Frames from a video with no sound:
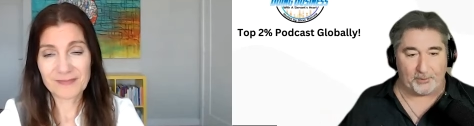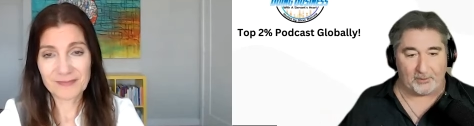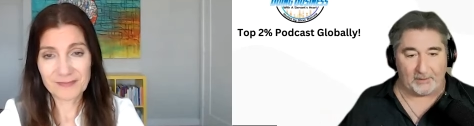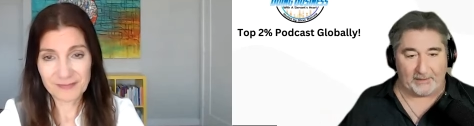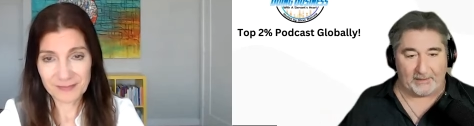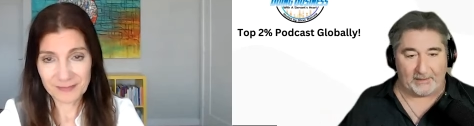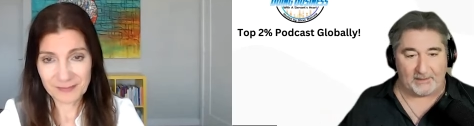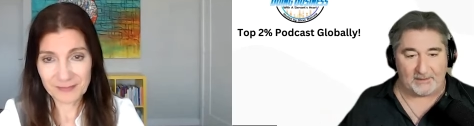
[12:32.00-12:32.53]
Speaker 1: your
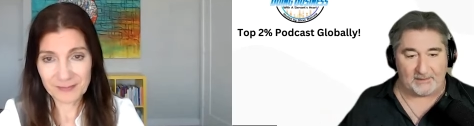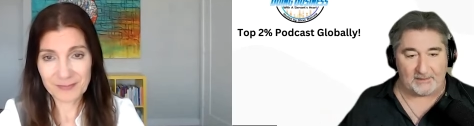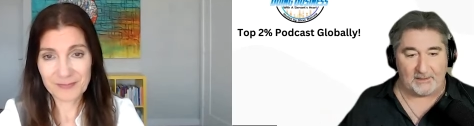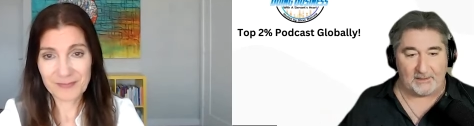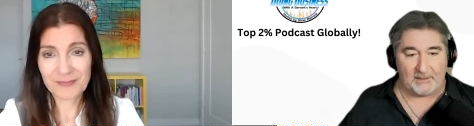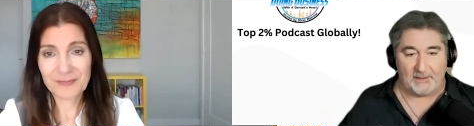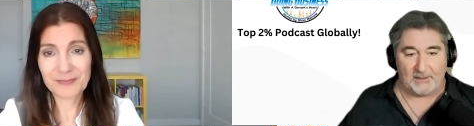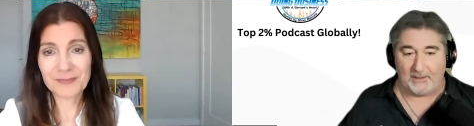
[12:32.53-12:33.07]
leads.
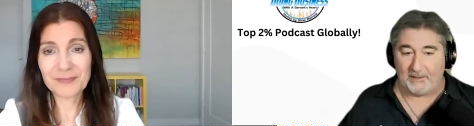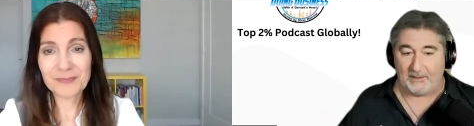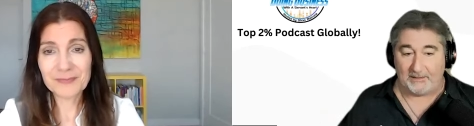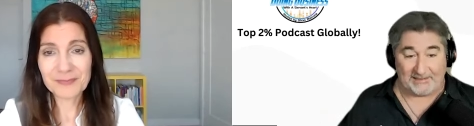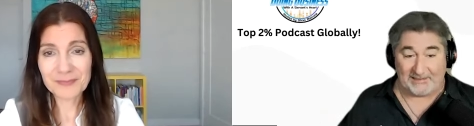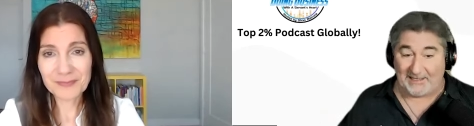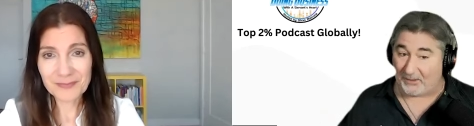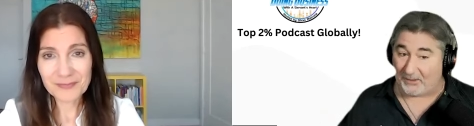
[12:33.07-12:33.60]
Mm-hmm.
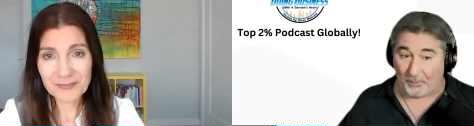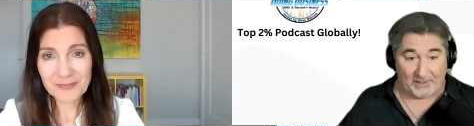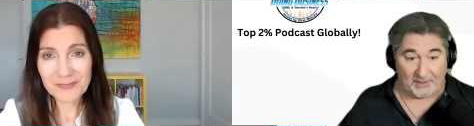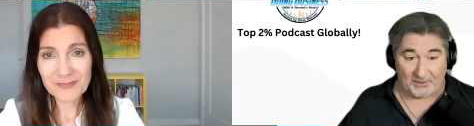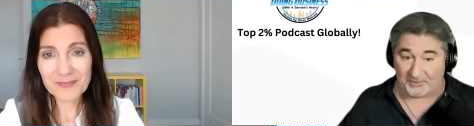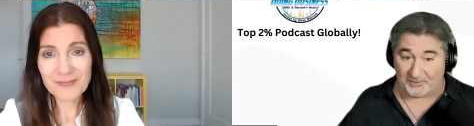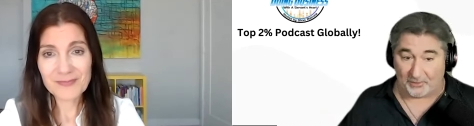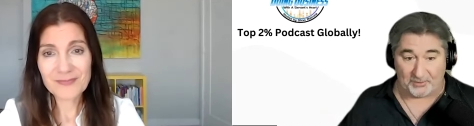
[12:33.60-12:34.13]
That's not the way to
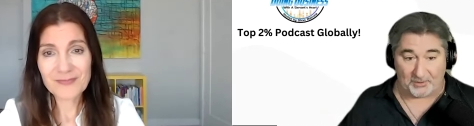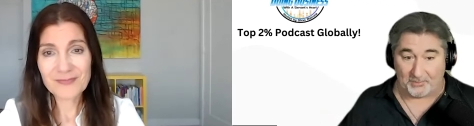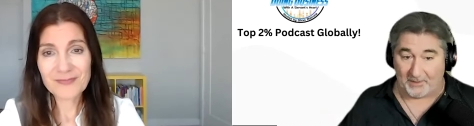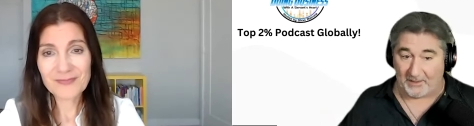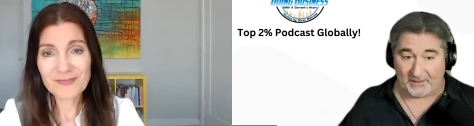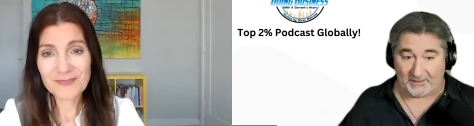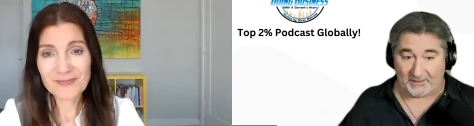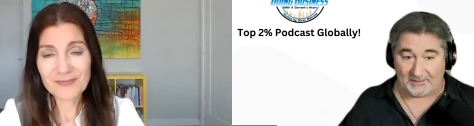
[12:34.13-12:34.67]
do social
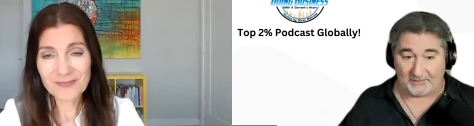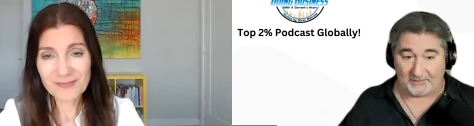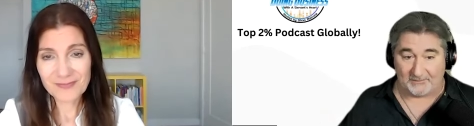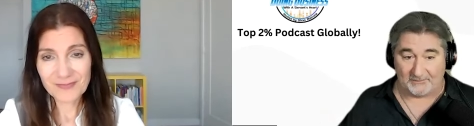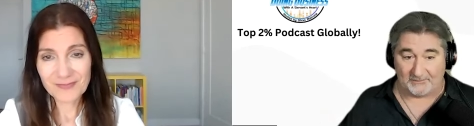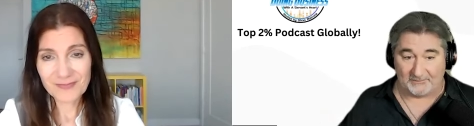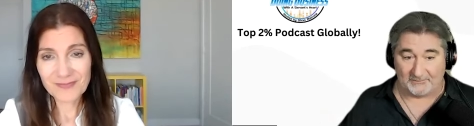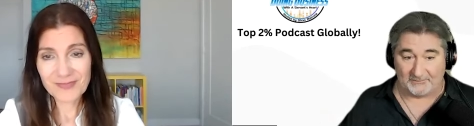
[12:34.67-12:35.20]
media, is it?
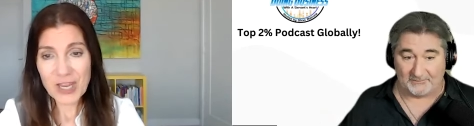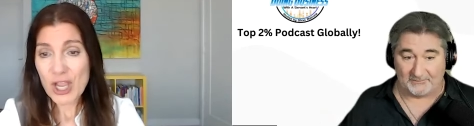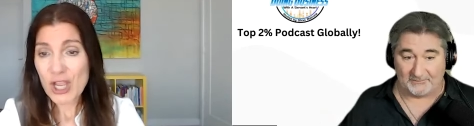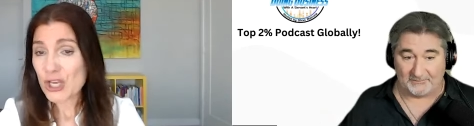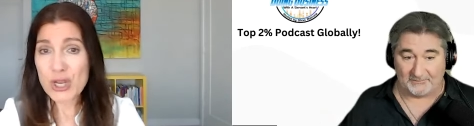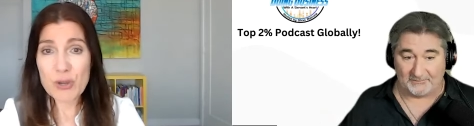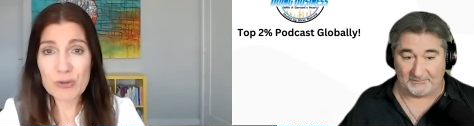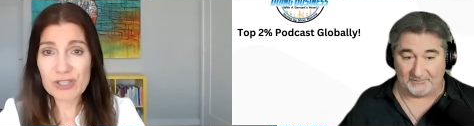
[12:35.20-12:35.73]

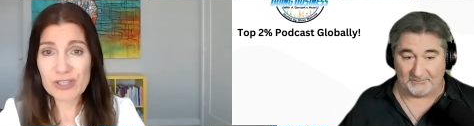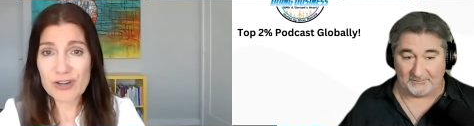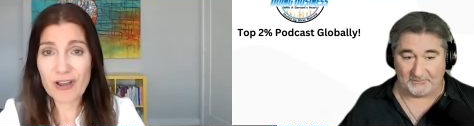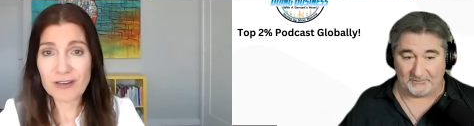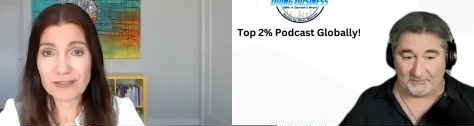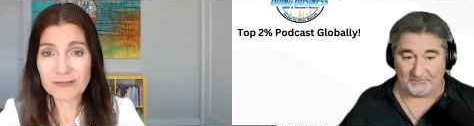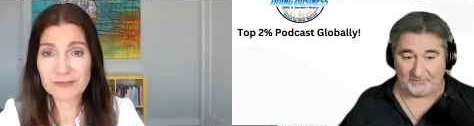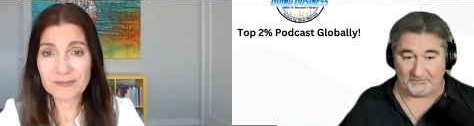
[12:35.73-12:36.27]
Speaker 2: No, it's
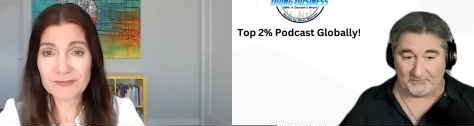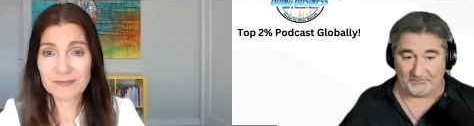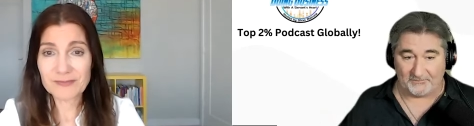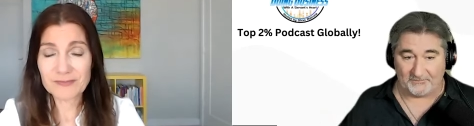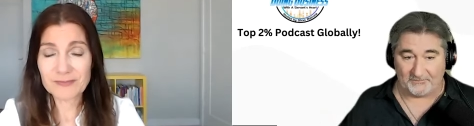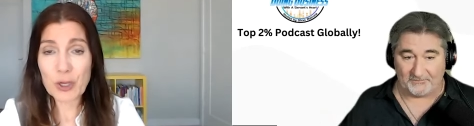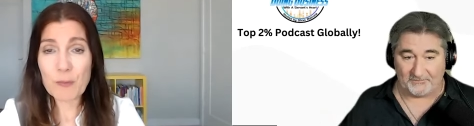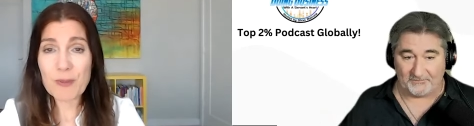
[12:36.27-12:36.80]
not.
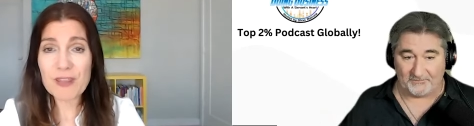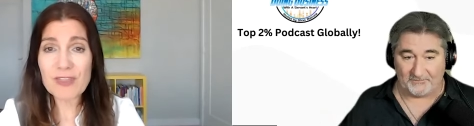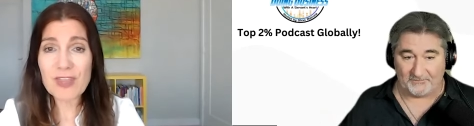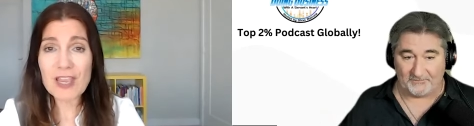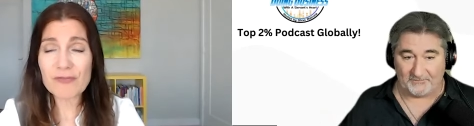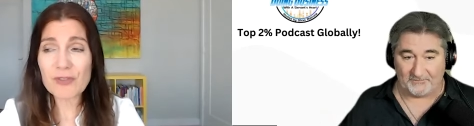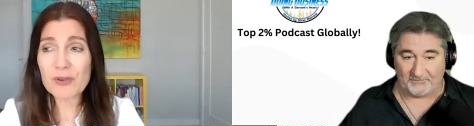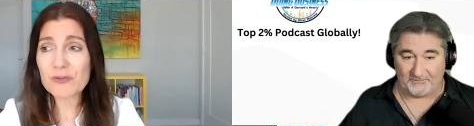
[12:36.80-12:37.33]
No, but
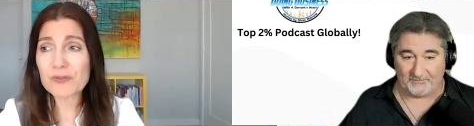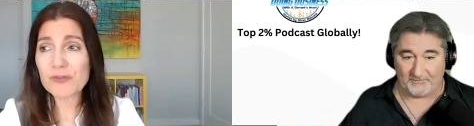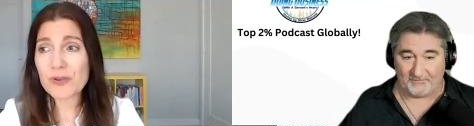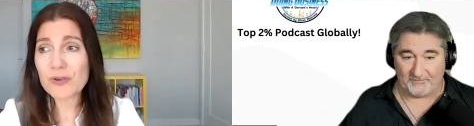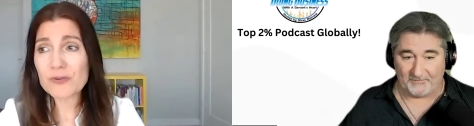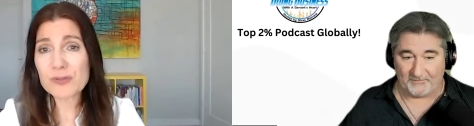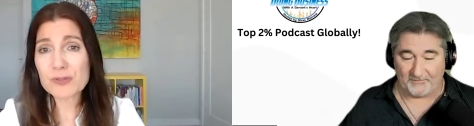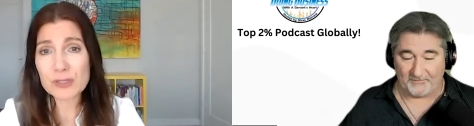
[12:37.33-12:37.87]
they th-
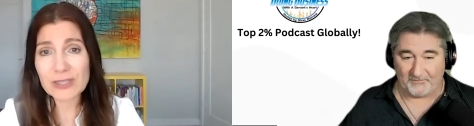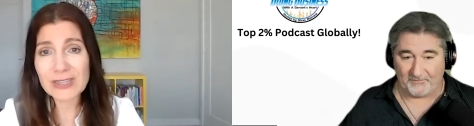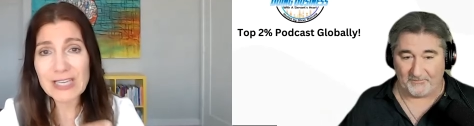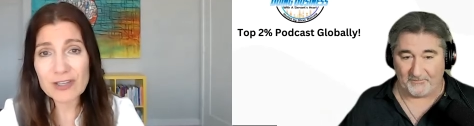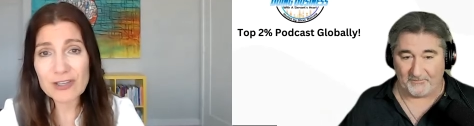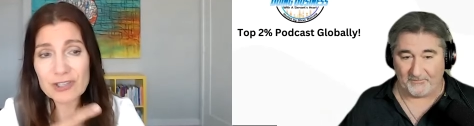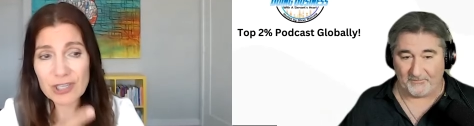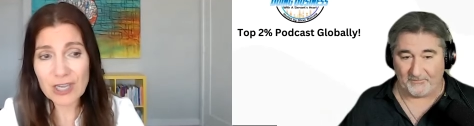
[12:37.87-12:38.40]
those
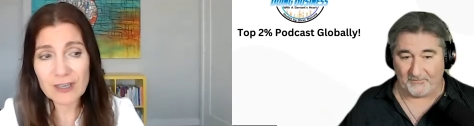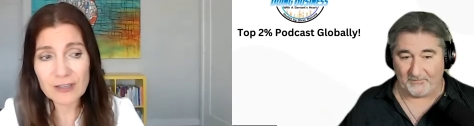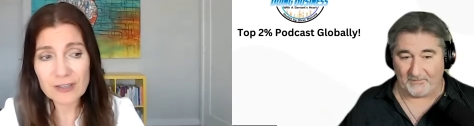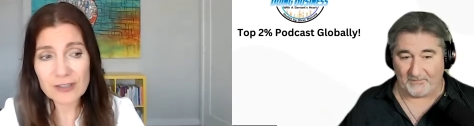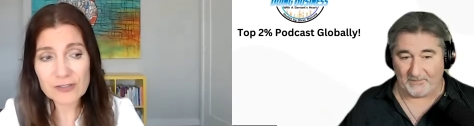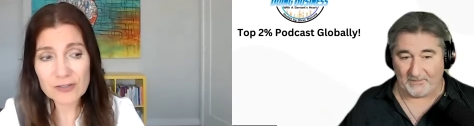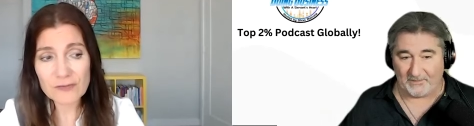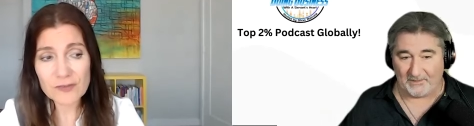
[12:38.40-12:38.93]
lead
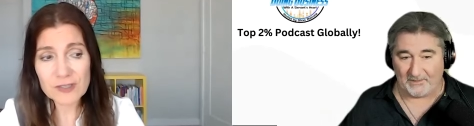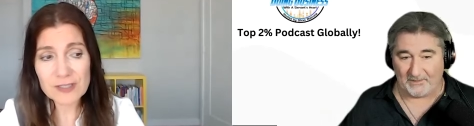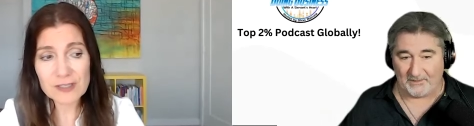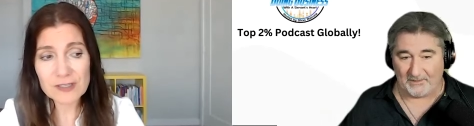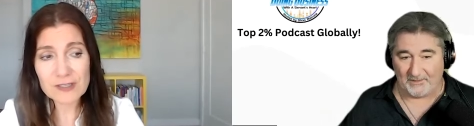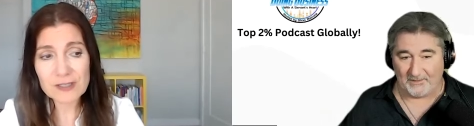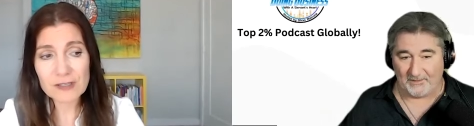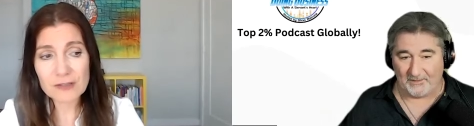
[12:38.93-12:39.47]
gen
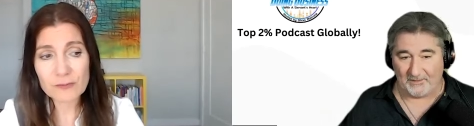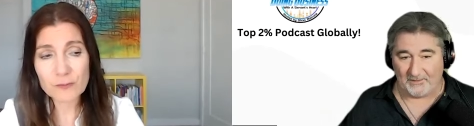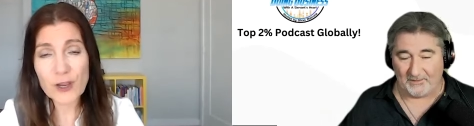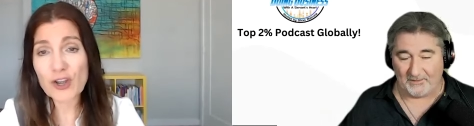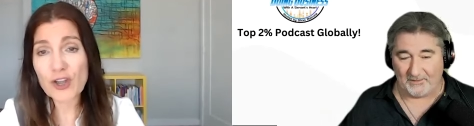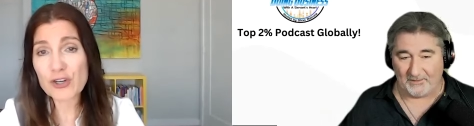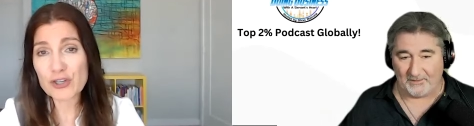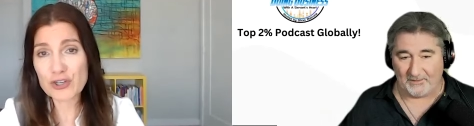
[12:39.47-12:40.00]
services
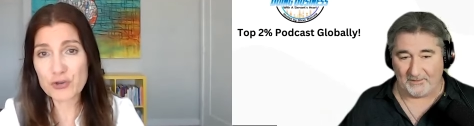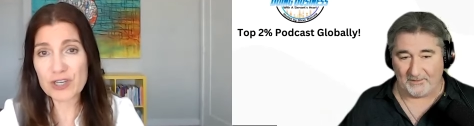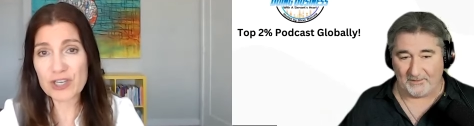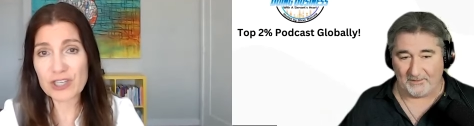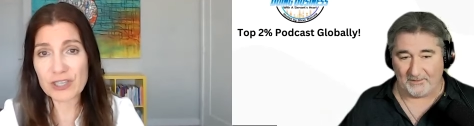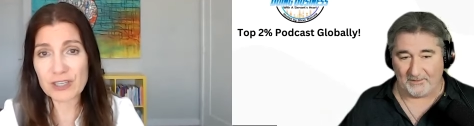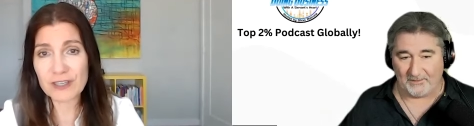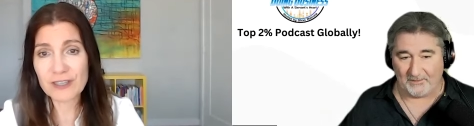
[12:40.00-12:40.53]
run on
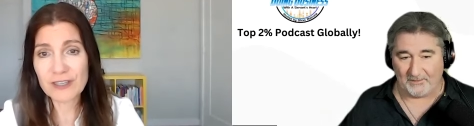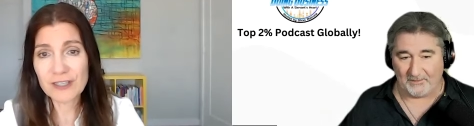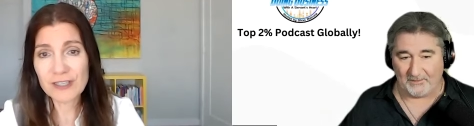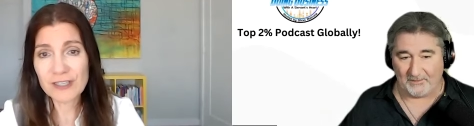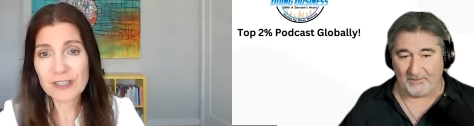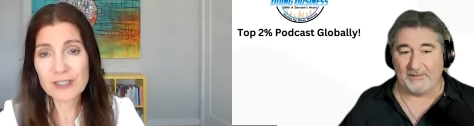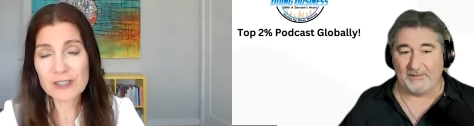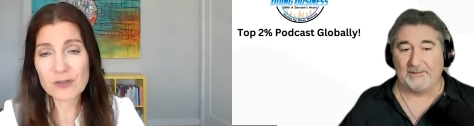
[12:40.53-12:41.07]
attrition.
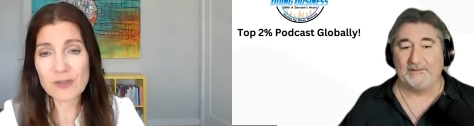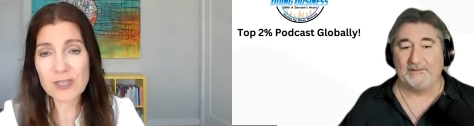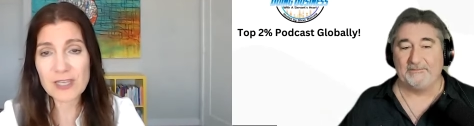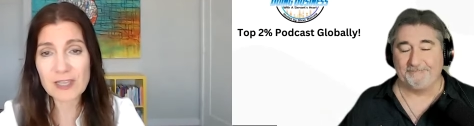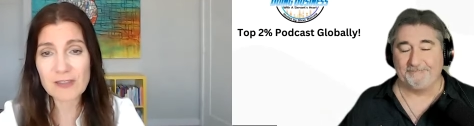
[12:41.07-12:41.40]
So they